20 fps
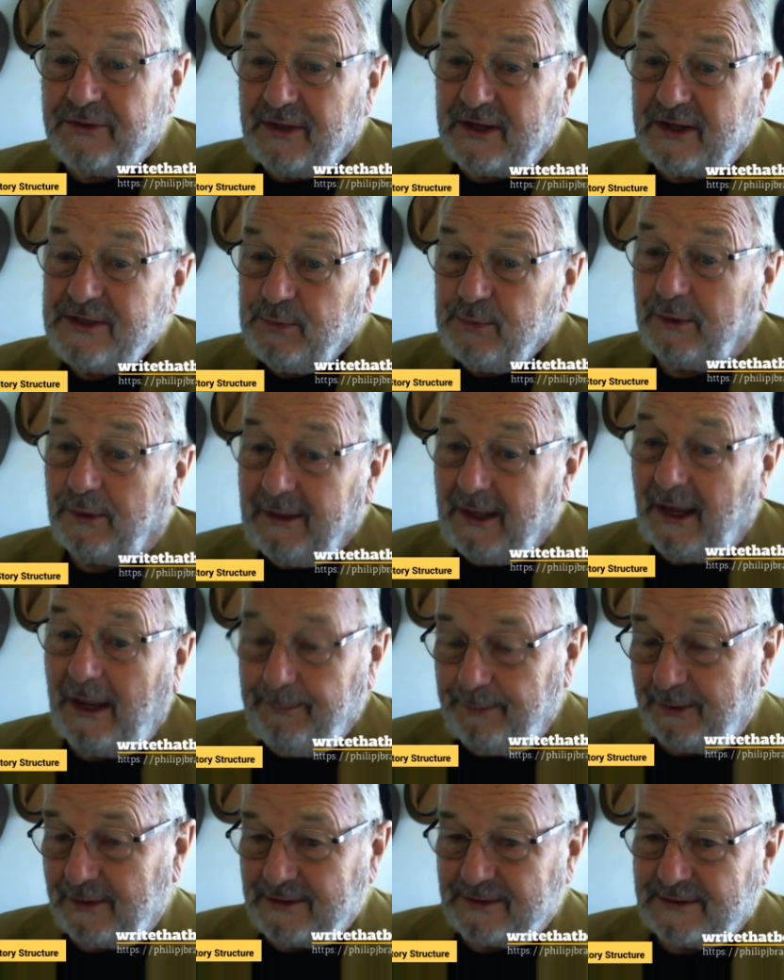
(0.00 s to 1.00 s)
that's what
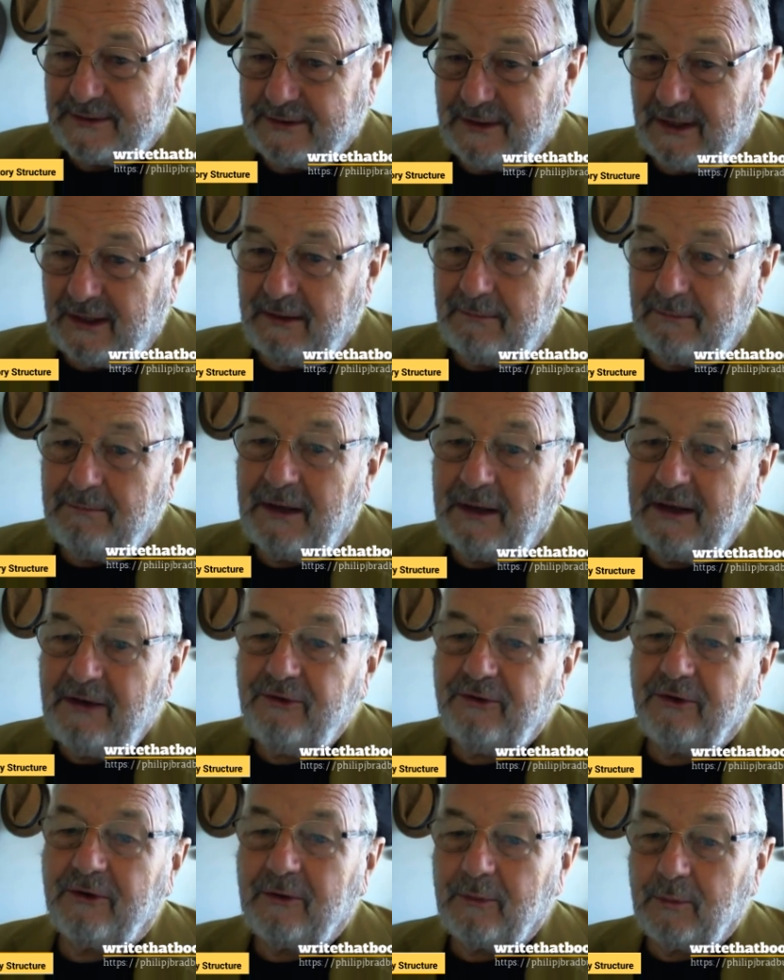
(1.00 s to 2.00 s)
happens. A
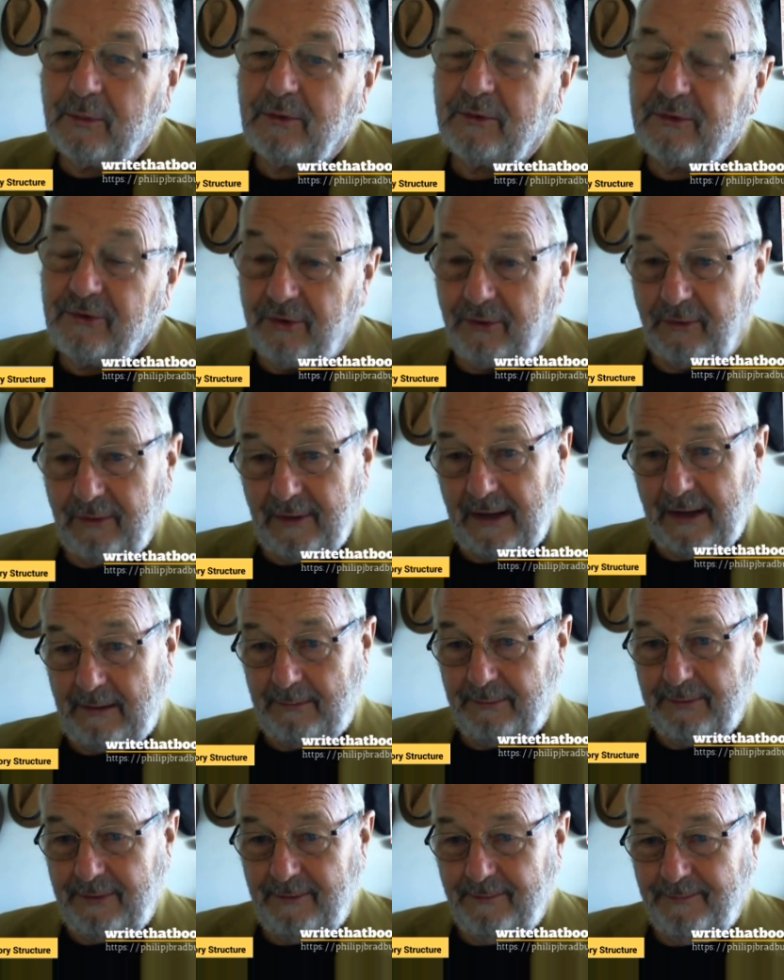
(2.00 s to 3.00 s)
mentor will turn
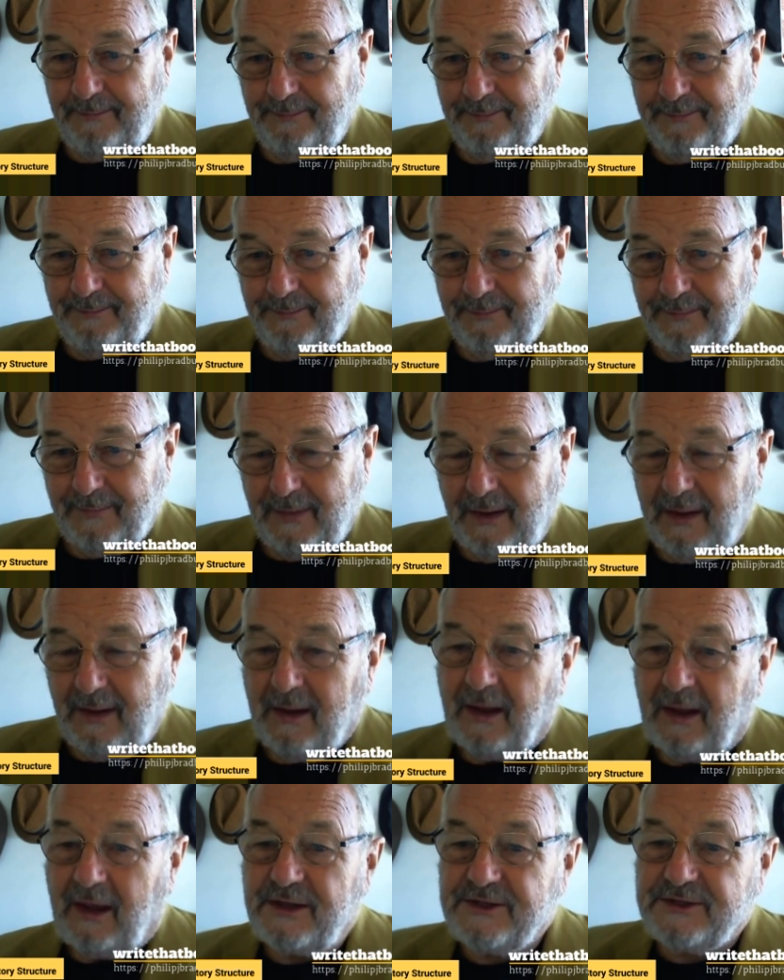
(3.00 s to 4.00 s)
up.
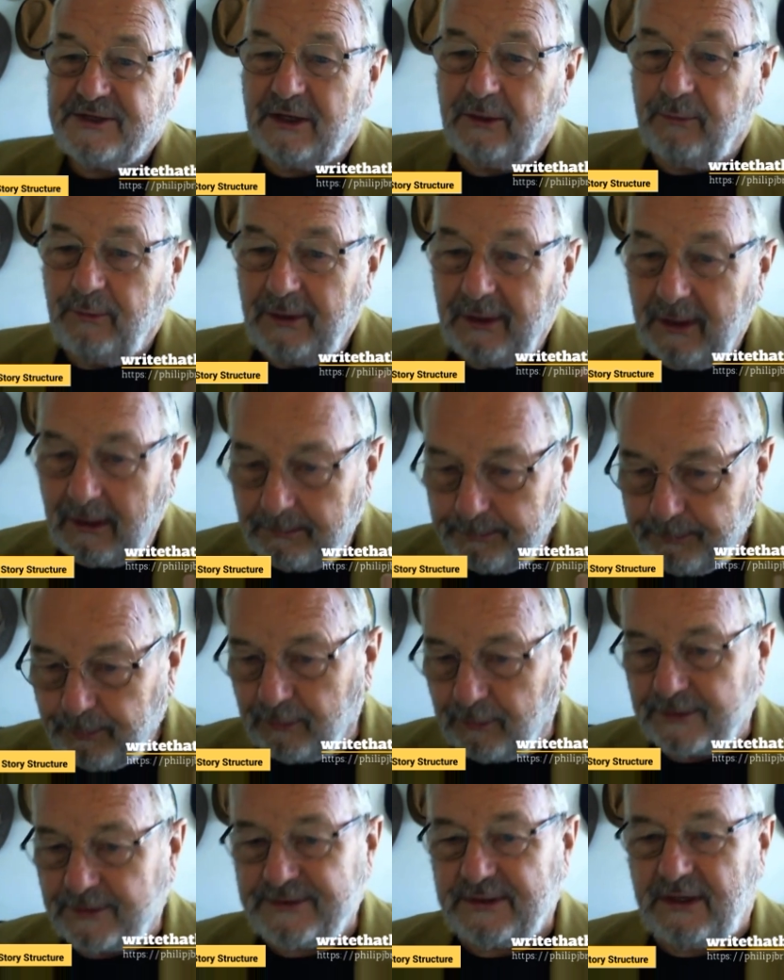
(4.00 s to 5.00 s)
And so in our
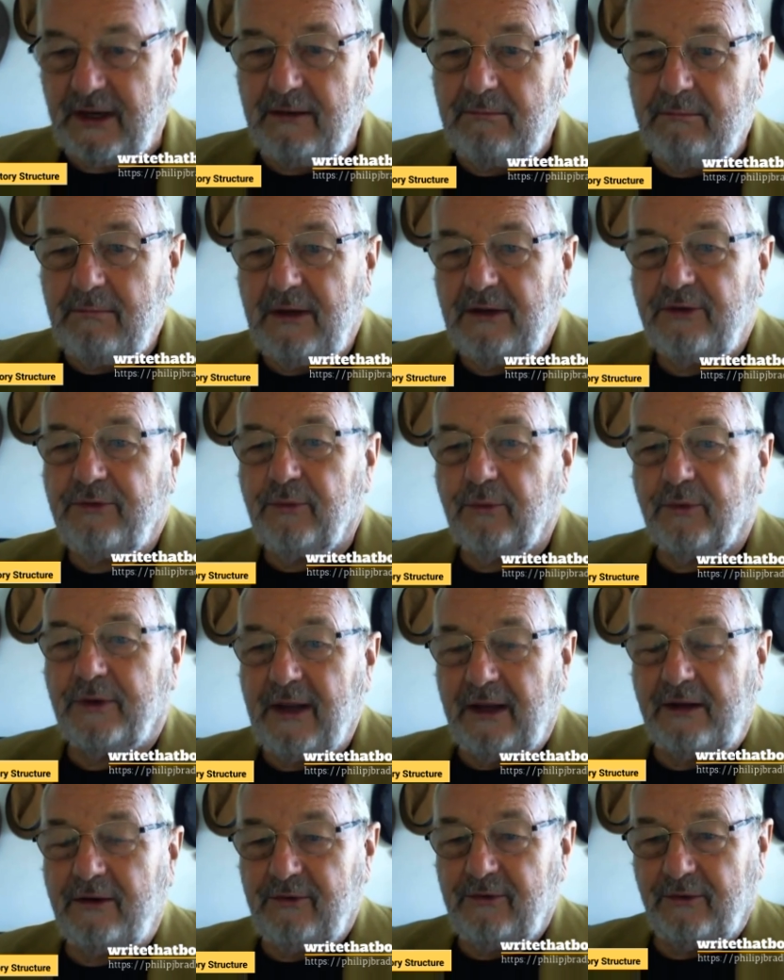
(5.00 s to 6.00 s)
books, a mentor
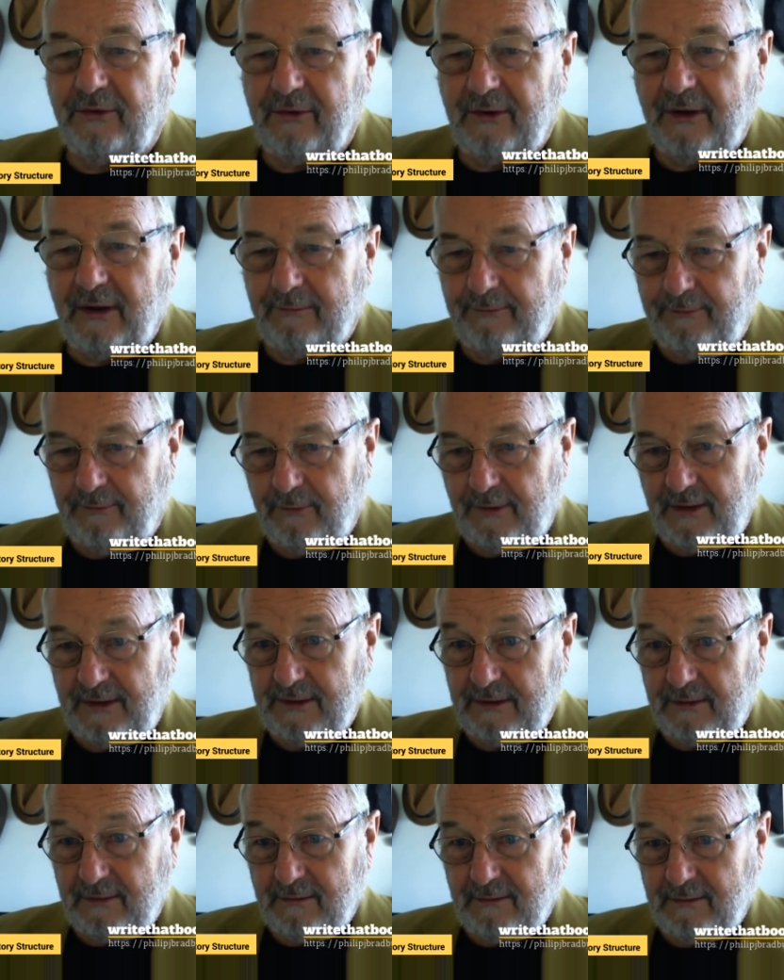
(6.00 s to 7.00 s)
can turn up for
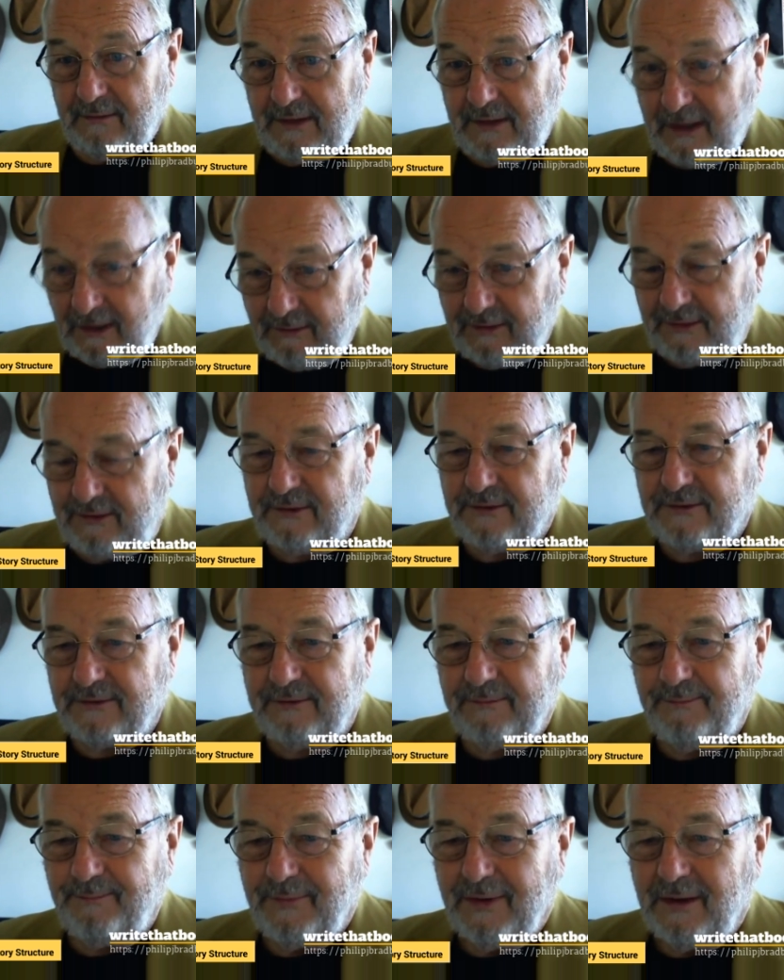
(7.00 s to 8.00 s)
our
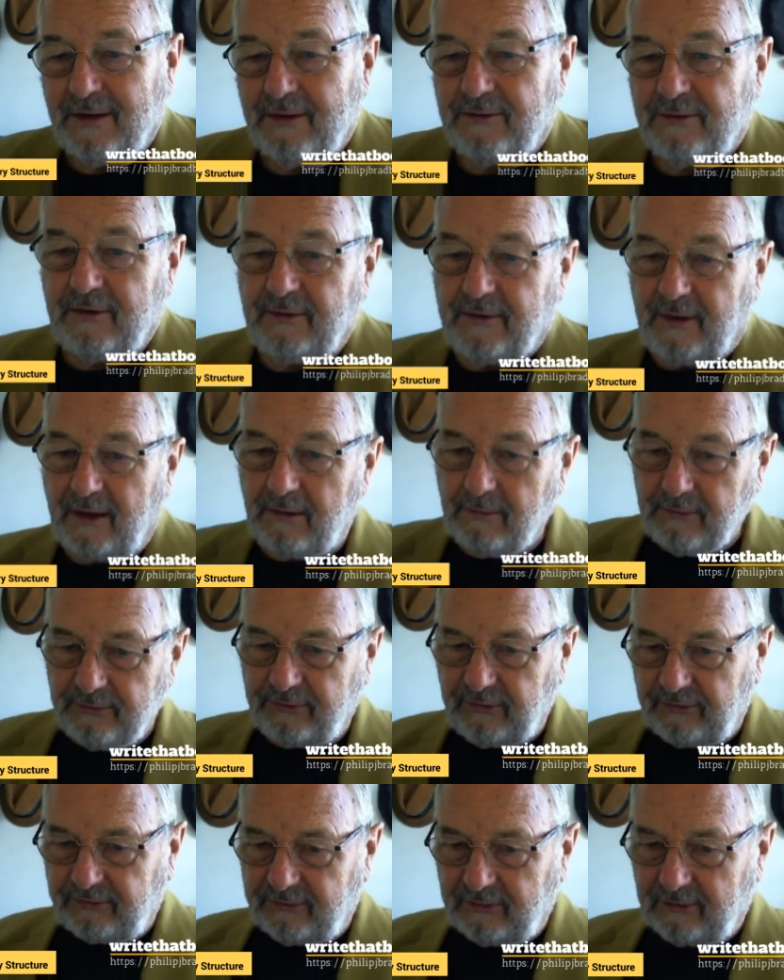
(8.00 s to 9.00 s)
characters. So they're
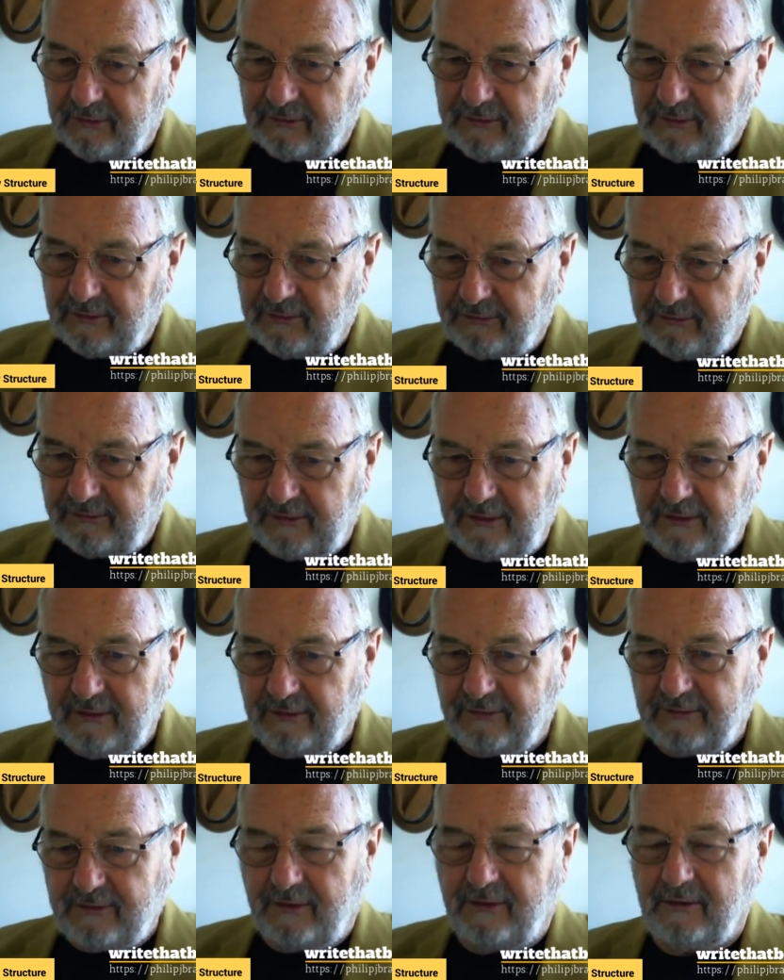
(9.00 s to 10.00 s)
resistant to this thing
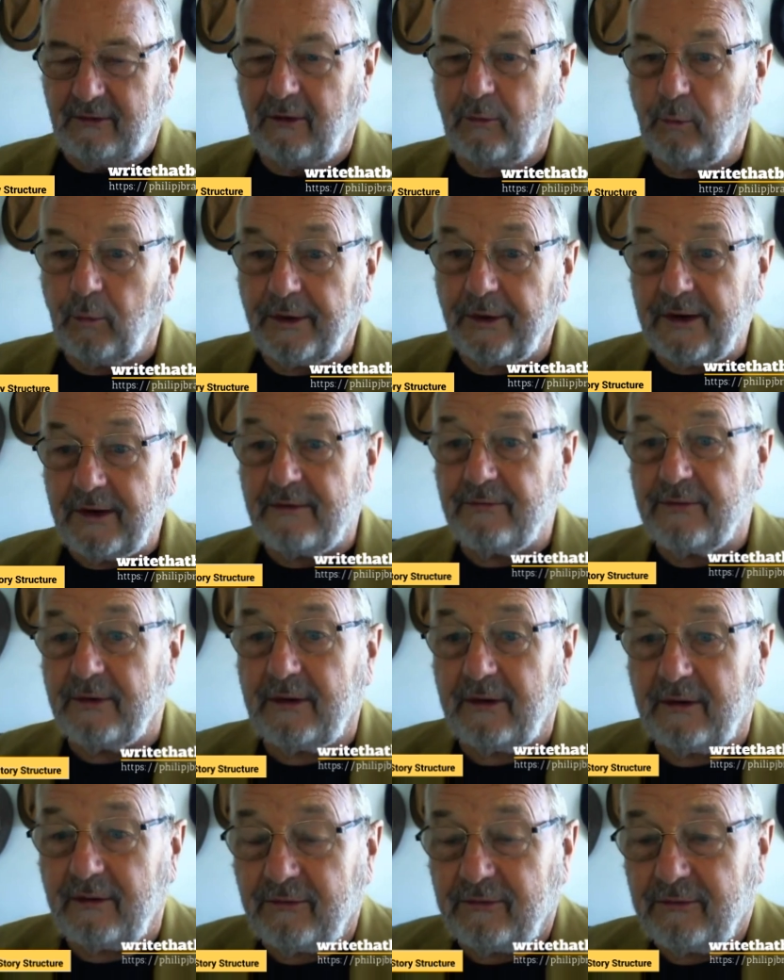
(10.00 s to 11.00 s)
that's going on, whatever
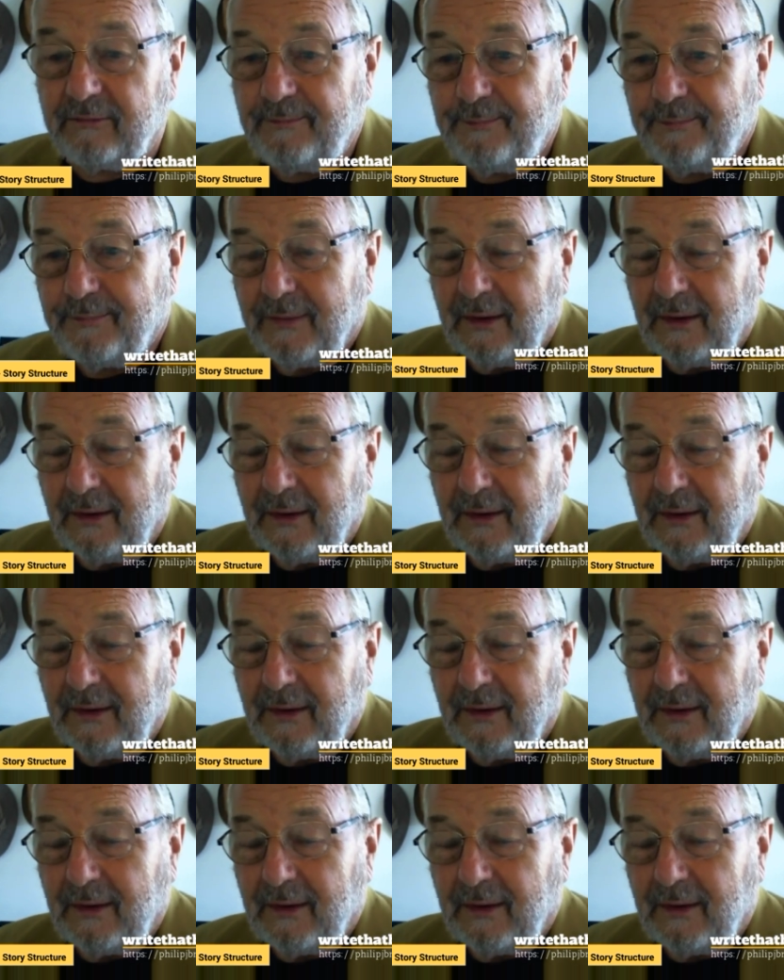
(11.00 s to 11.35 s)
it is.